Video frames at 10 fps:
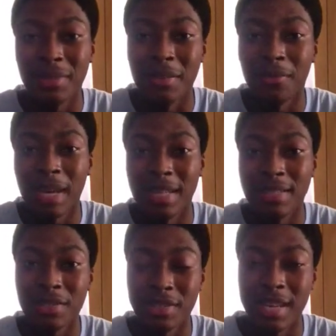fight
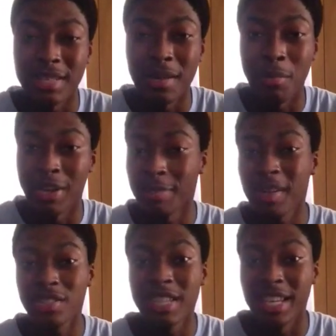seriously at some point,
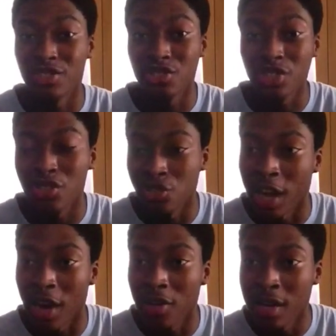especially against Qin
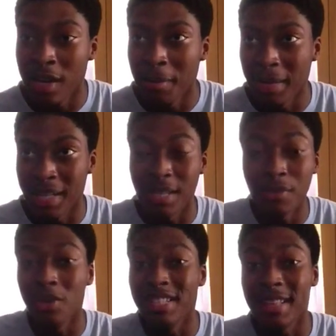Chao, because
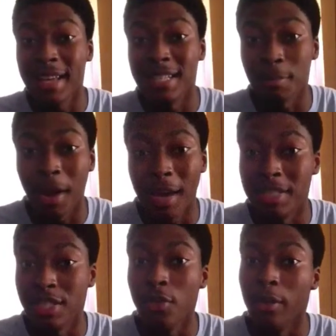even though he's not in his prime,
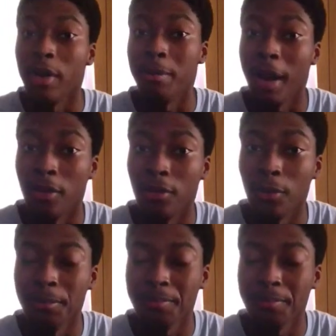he's still very powerful.